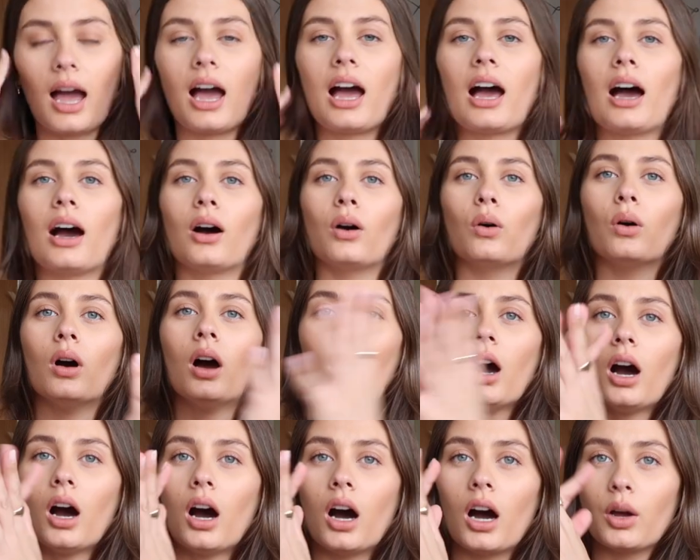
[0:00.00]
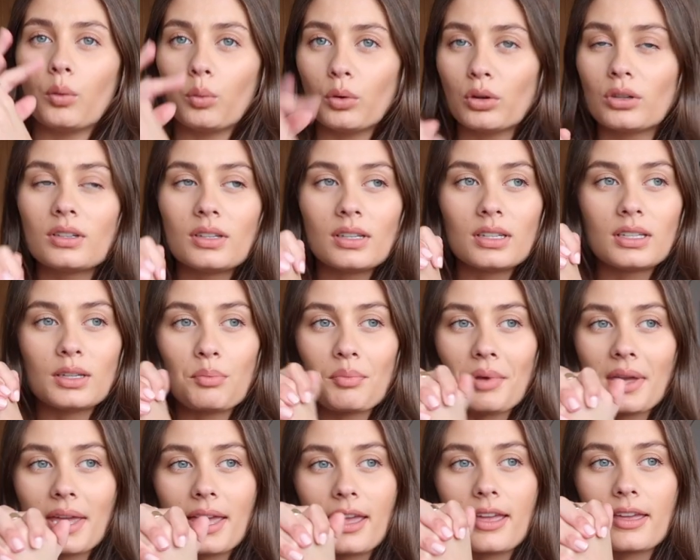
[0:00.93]
how I want it to
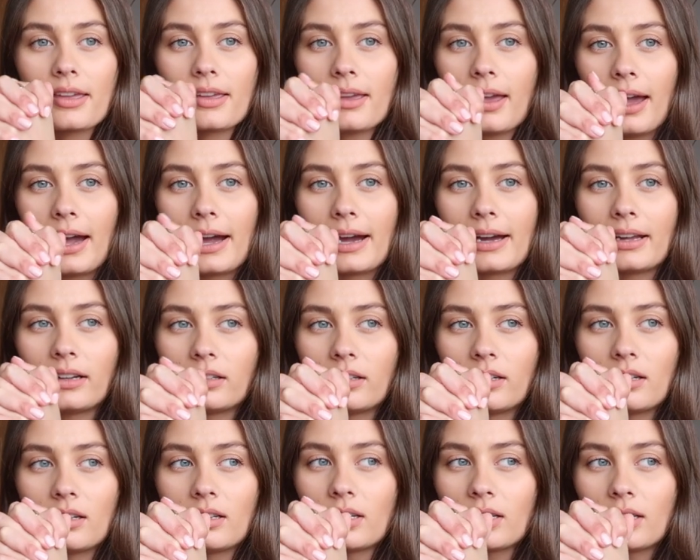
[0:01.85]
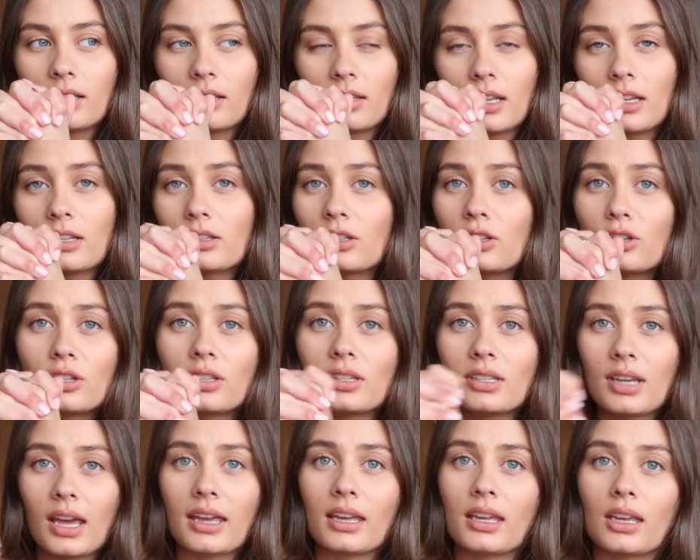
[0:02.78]
be, and things are
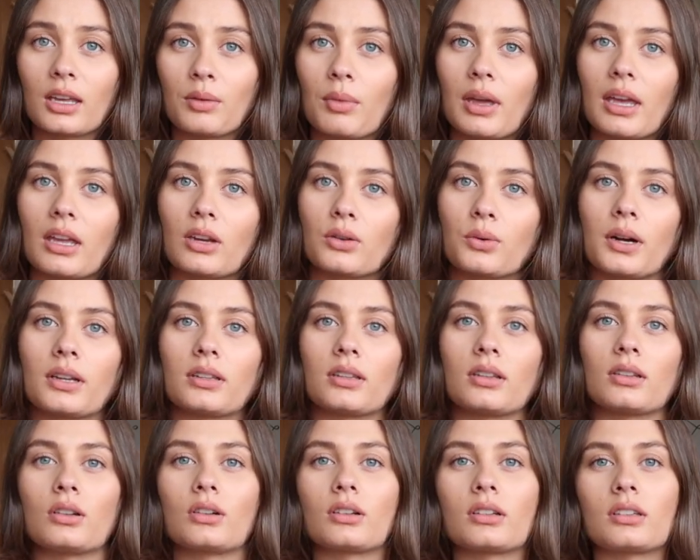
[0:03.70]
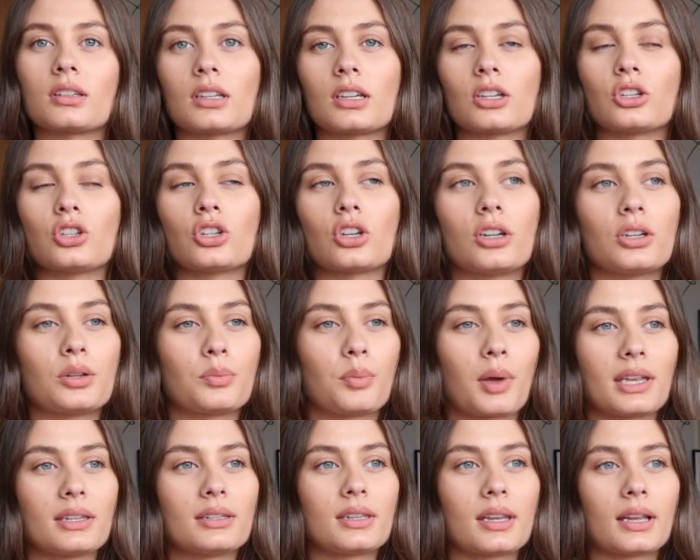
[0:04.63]
just taking me twice as long as they should,
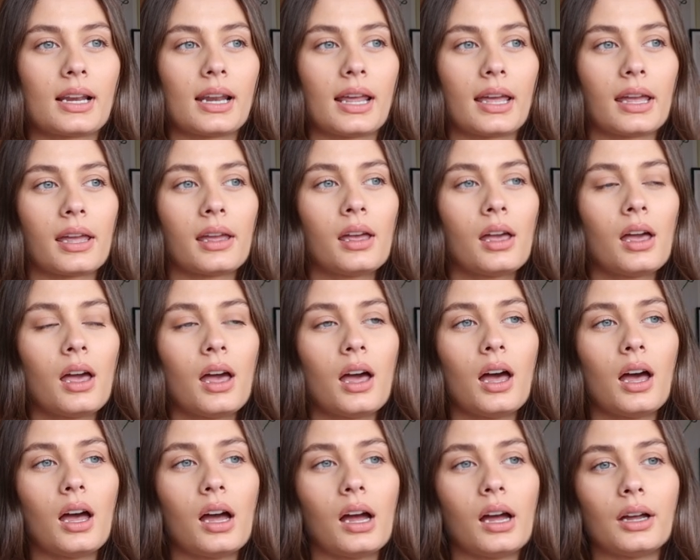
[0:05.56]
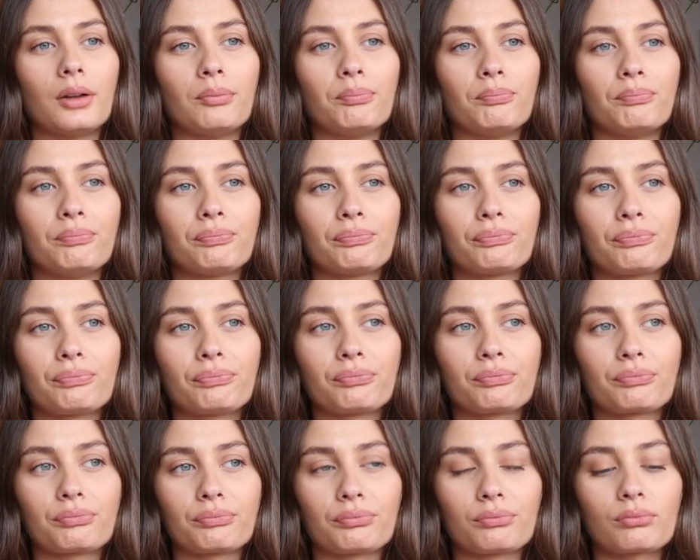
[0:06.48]
basically. I
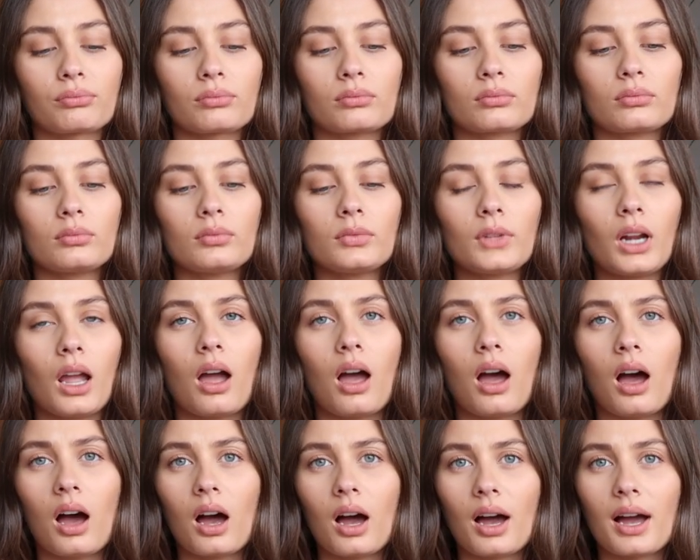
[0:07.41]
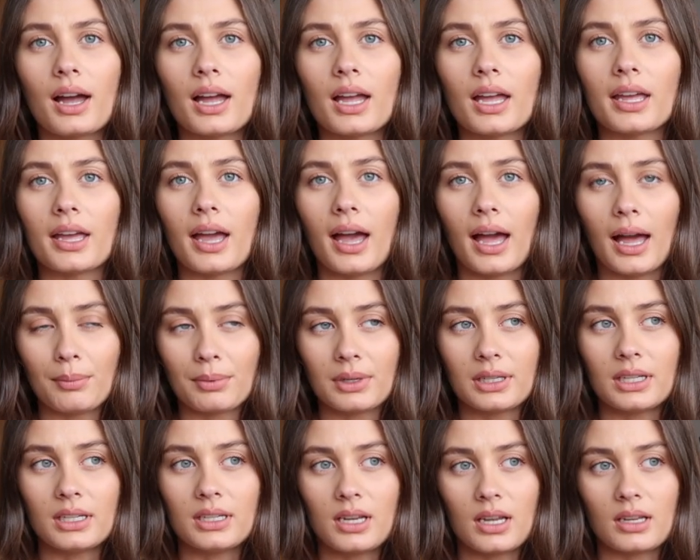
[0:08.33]
am
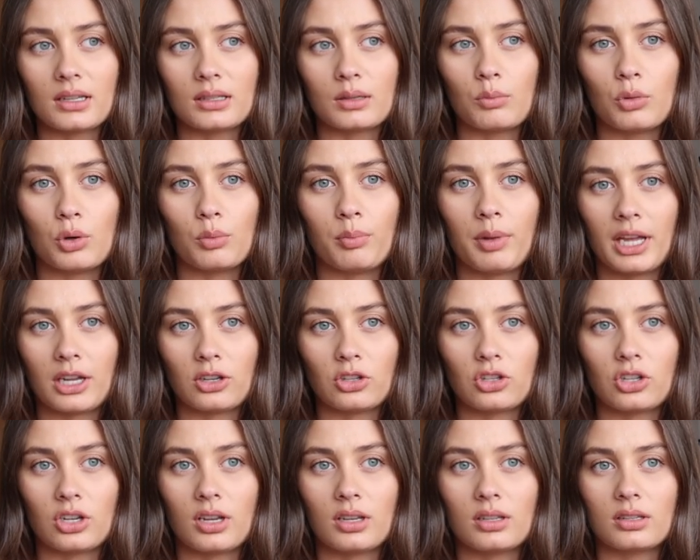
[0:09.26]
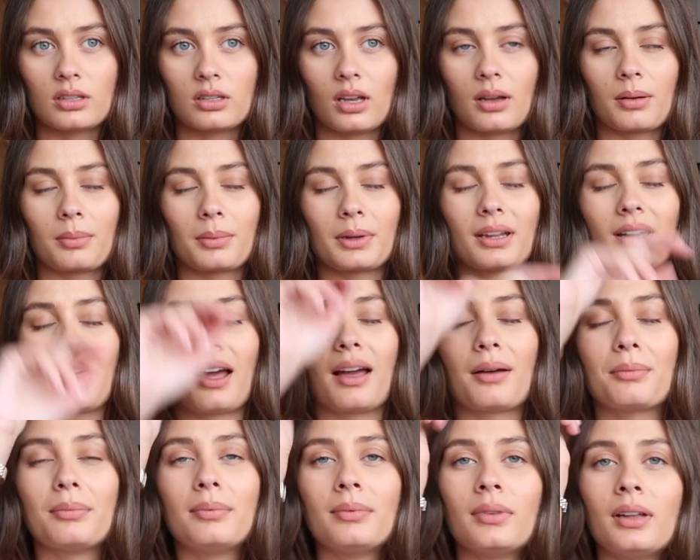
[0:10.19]
going to take some more pictures. I'm
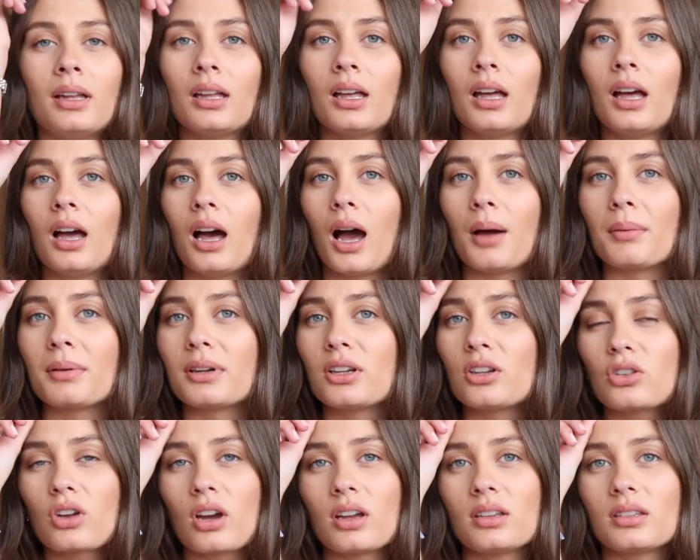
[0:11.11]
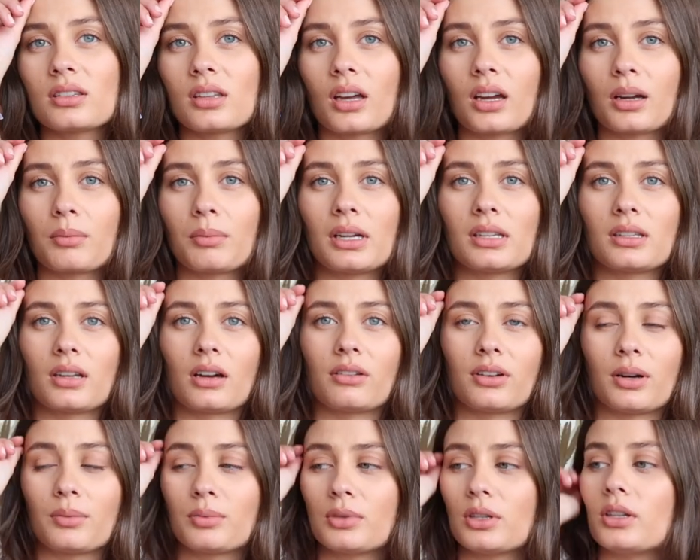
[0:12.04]
going to try and psych
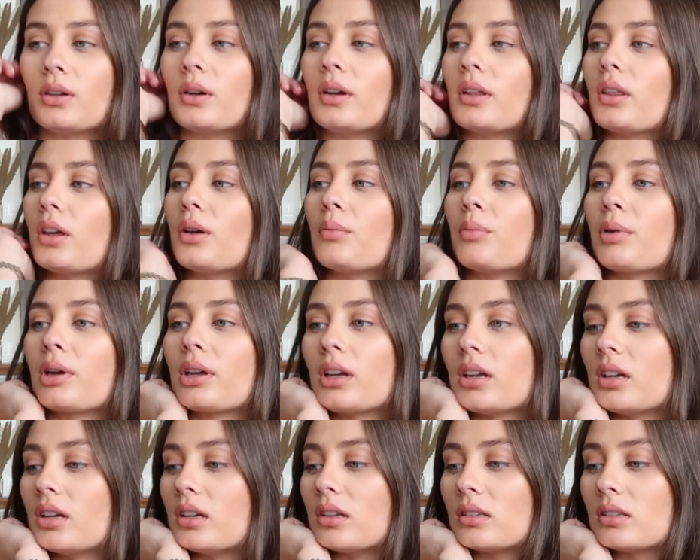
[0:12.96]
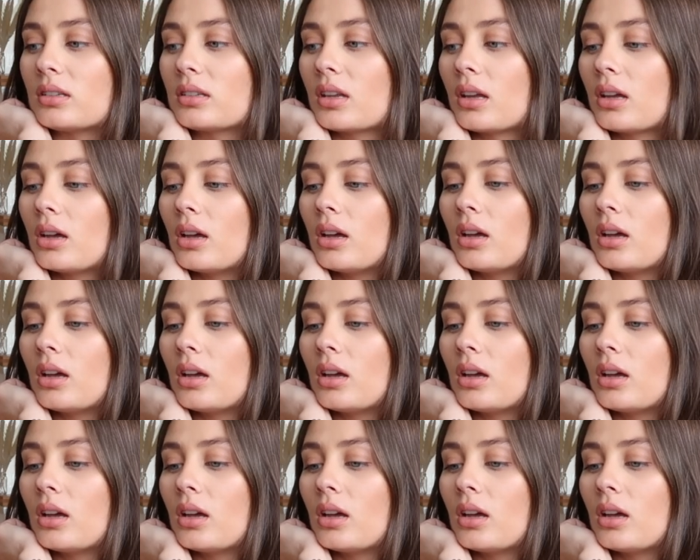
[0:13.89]
myself up to do it though, because